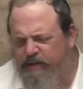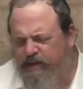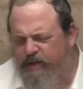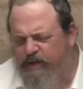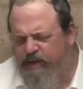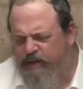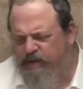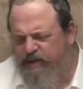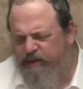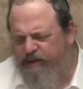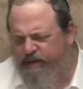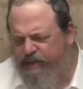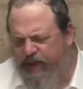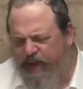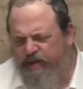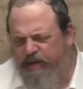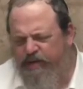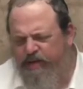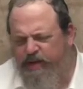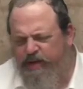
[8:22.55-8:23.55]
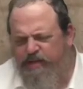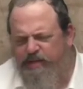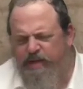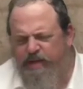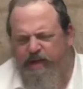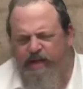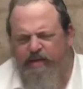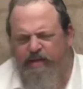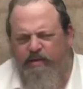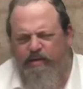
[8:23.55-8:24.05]
It doesn't matter. That's
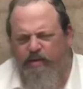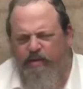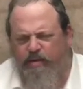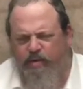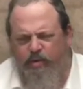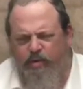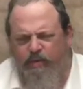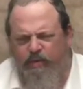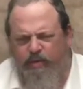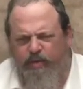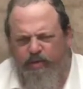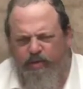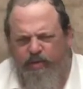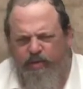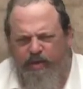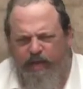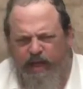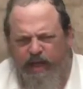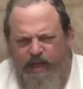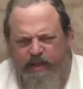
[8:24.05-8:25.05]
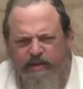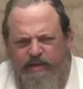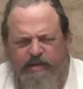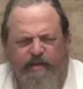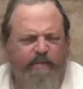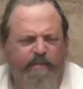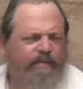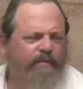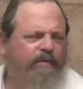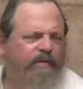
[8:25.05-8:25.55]
not the normal case
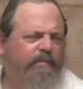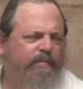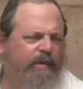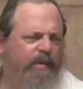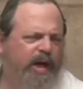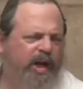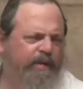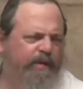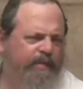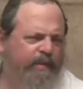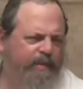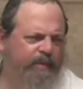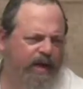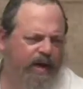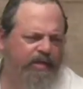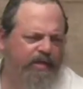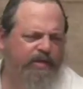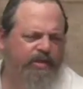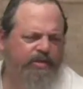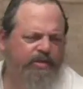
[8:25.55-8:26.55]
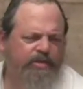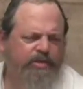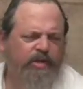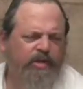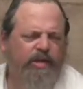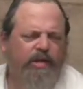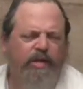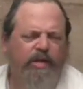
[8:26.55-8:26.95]
of makeh b'patish.